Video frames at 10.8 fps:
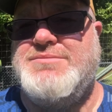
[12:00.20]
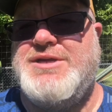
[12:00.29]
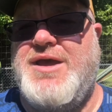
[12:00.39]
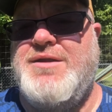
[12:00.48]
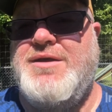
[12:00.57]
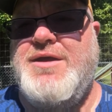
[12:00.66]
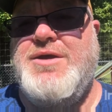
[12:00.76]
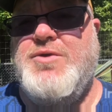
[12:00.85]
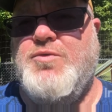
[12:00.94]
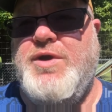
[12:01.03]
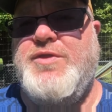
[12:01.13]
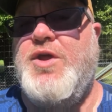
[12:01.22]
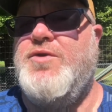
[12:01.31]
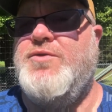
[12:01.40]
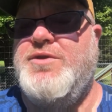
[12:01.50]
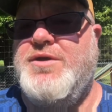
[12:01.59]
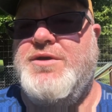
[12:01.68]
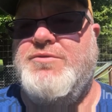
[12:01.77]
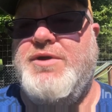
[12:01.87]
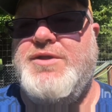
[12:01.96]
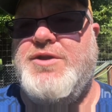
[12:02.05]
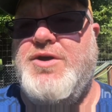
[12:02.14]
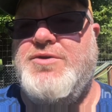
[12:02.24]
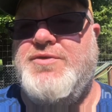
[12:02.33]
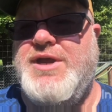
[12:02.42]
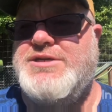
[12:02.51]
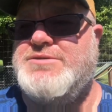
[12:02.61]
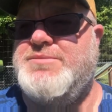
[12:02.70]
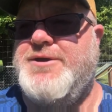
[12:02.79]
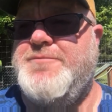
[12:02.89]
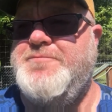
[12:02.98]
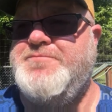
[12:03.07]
out, ring the, the ring the notification bell,